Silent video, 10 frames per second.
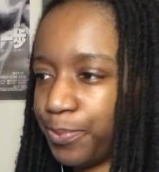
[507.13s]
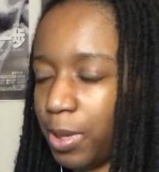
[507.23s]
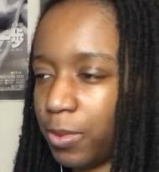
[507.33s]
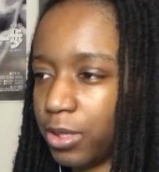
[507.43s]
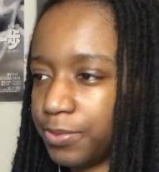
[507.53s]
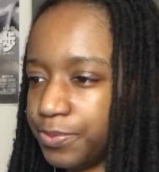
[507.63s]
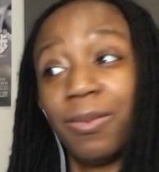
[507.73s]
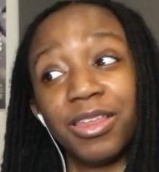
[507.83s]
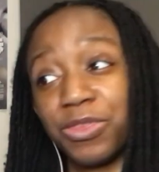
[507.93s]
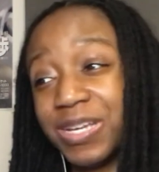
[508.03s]
Maybe.
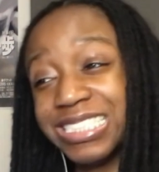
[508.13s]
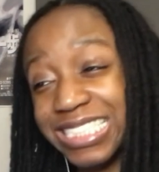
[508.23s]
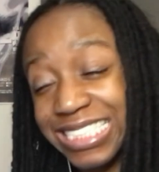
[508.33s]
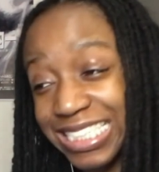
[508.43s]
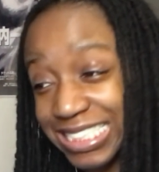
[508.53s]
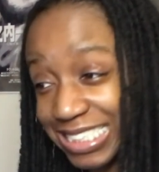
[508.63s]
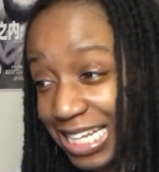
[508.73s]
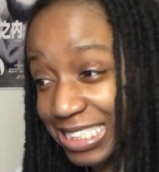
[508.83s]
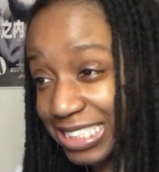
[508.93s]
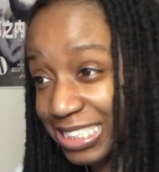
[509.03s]
But three seasons?
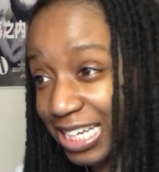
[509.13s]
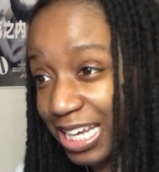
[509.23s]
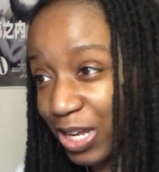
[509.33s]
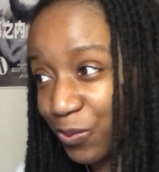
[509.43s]
That's insane.